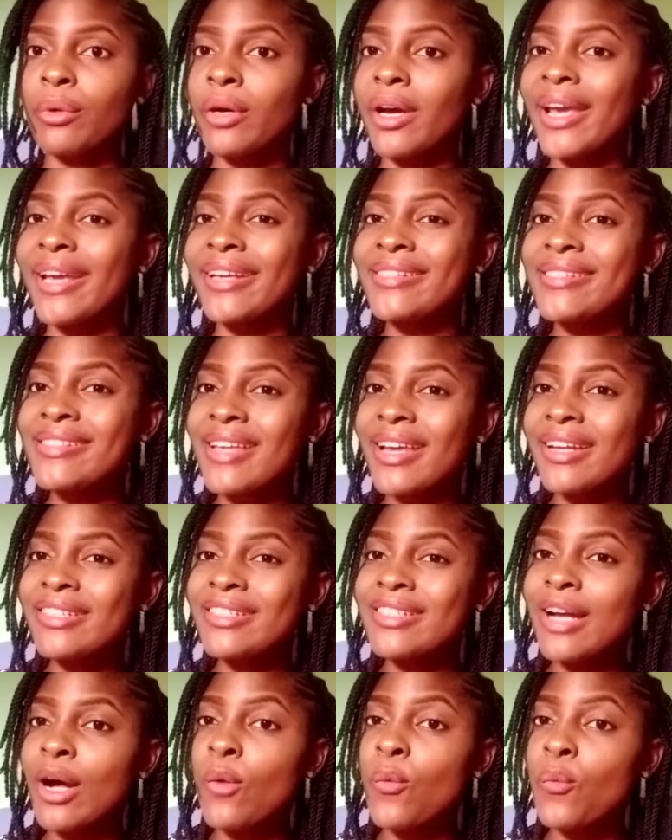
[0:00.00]
but
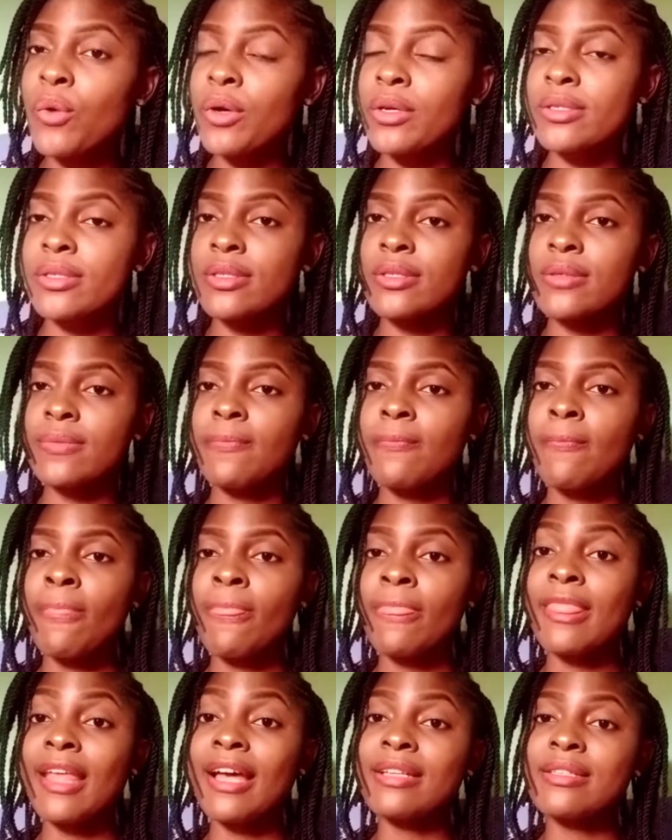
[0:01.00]
essential ones,
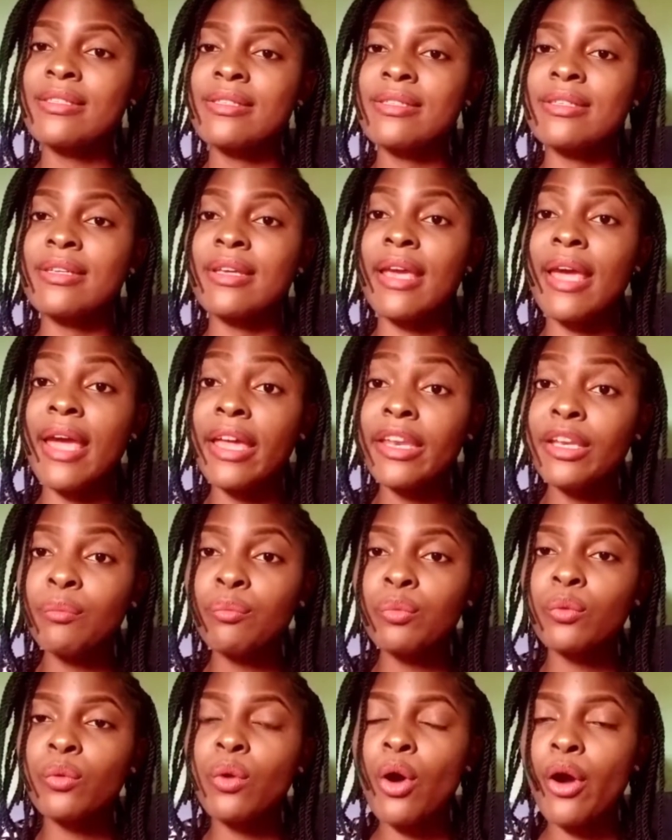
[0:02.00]
that's the
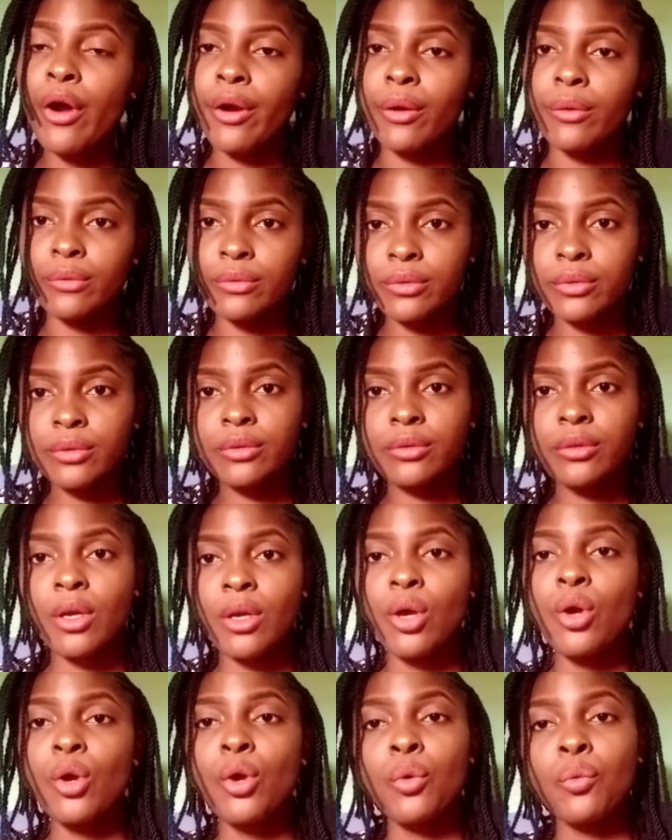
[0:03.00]
edible oils,
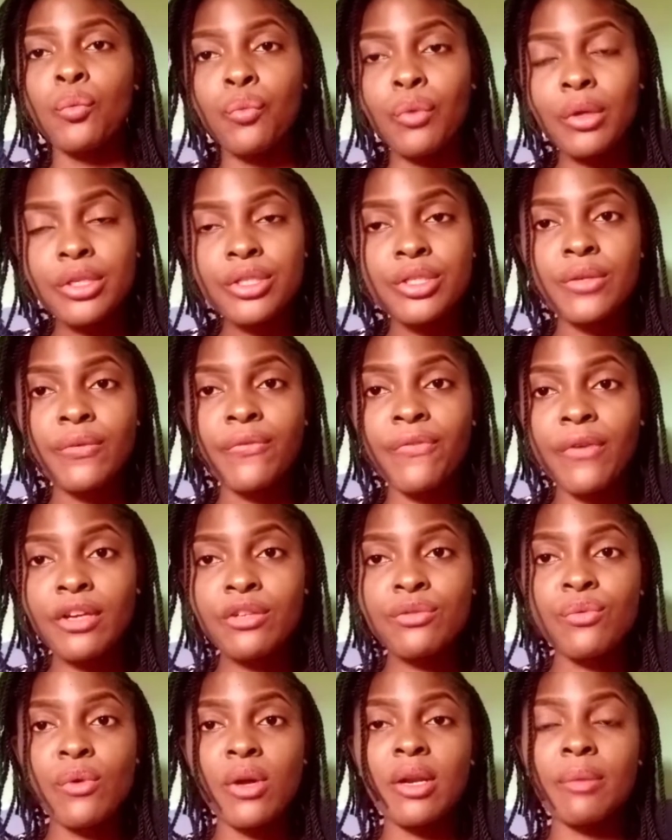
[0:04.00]
which the
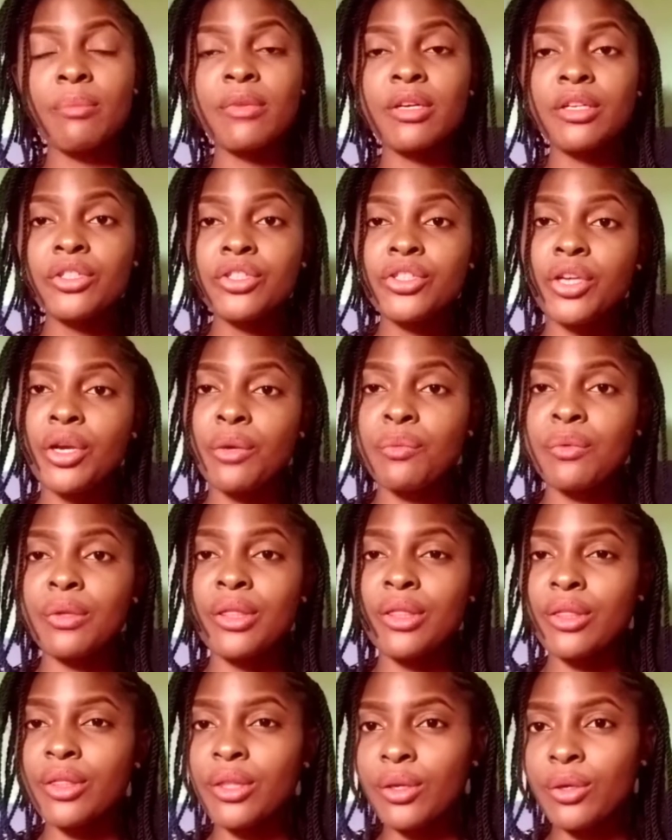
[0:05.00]
first one I'm going to share with
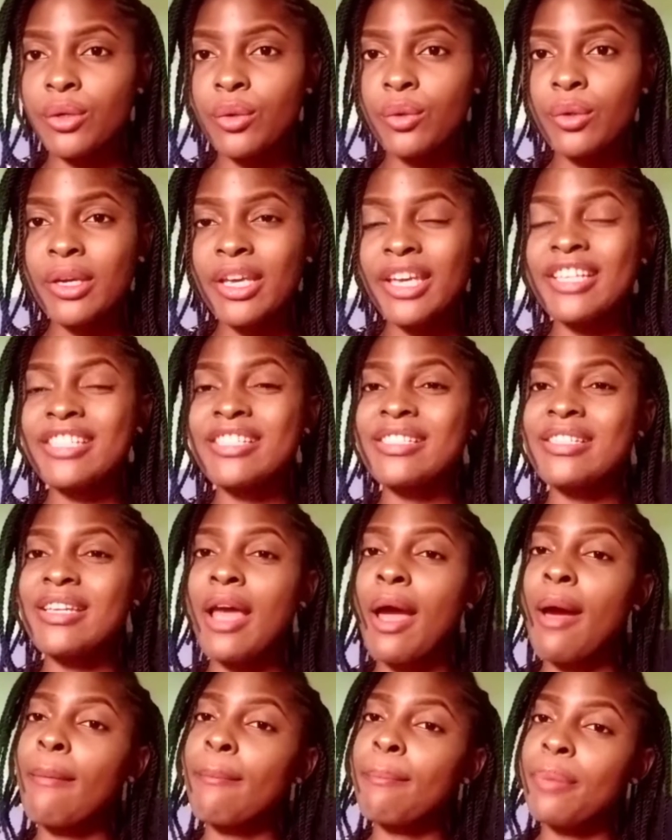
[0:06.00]
you is
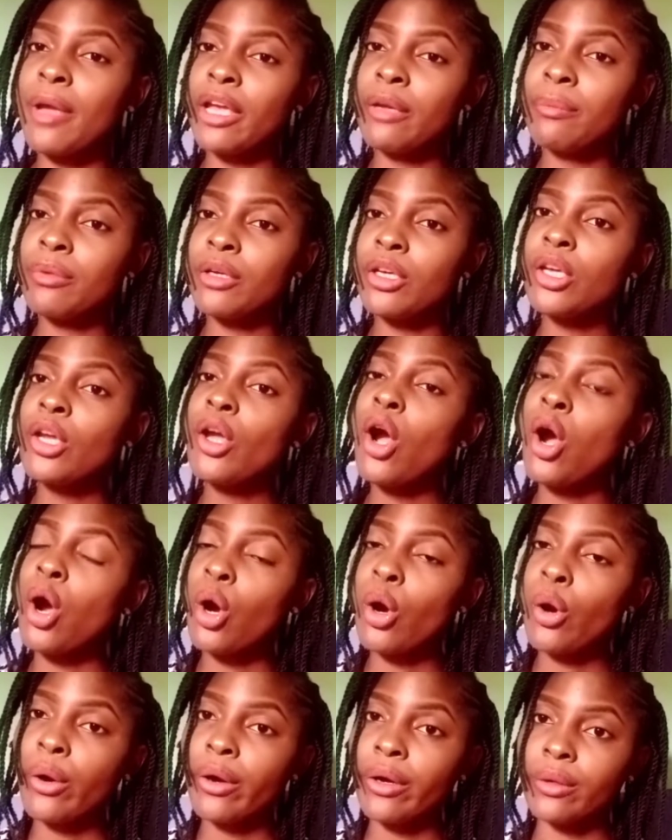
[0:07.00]
baby
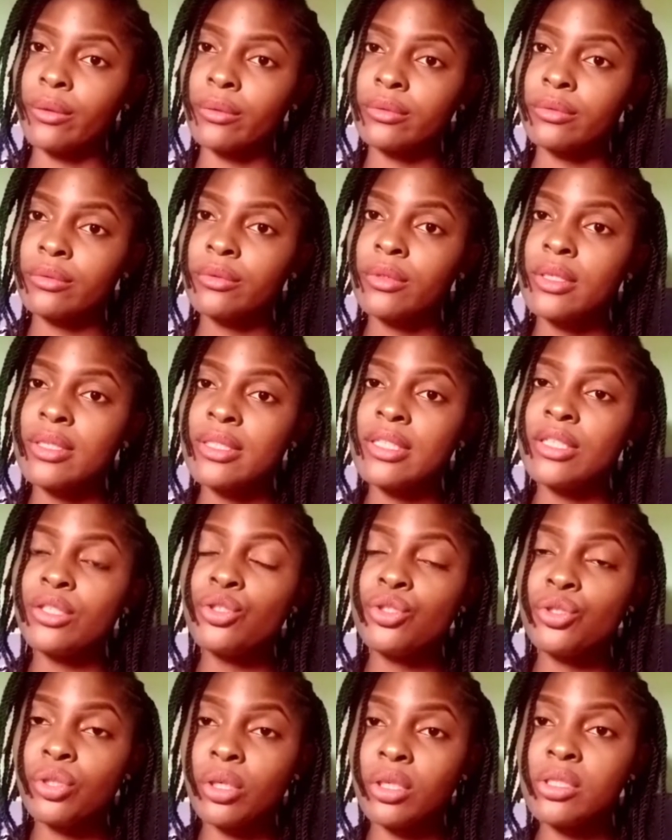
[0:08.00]
oil.
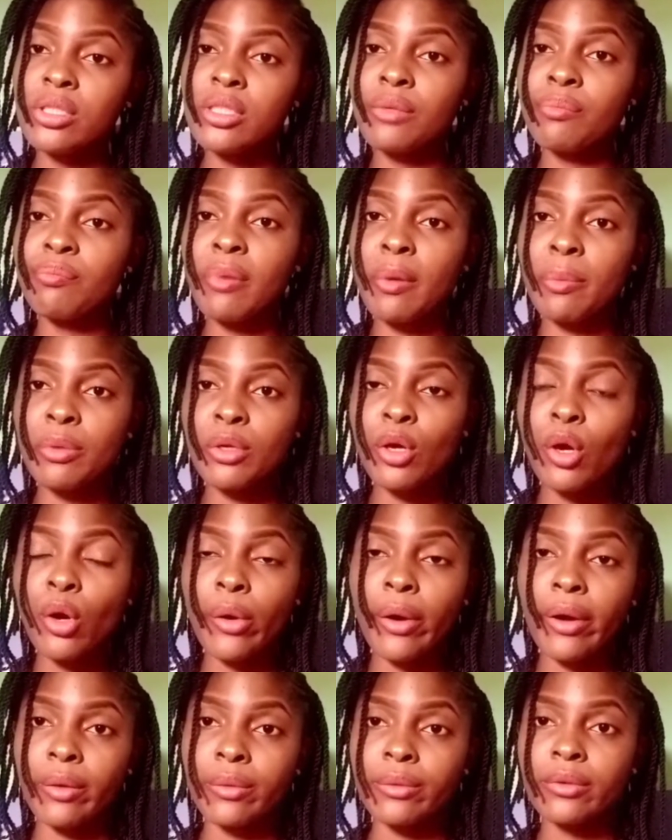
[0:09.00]
This Johnson baby
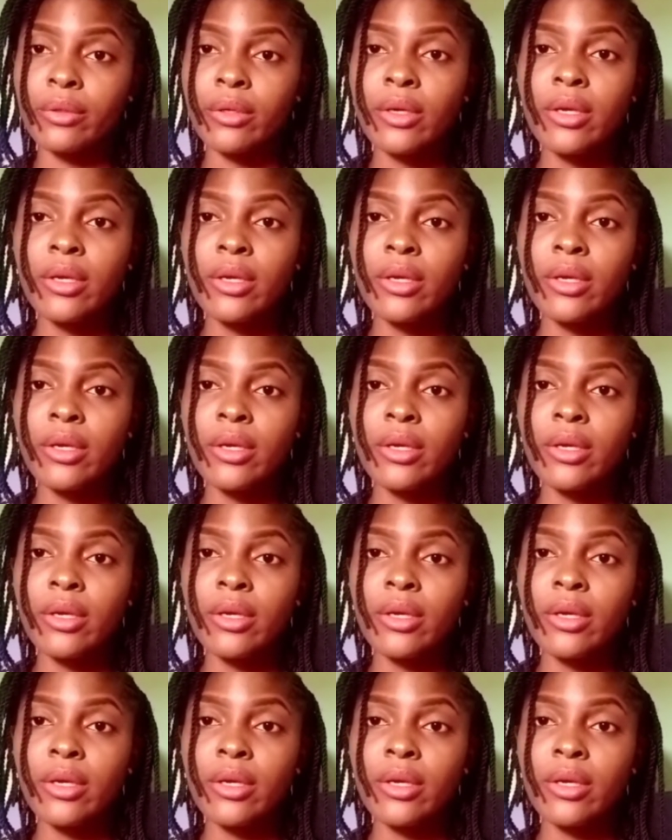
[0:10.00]
oil,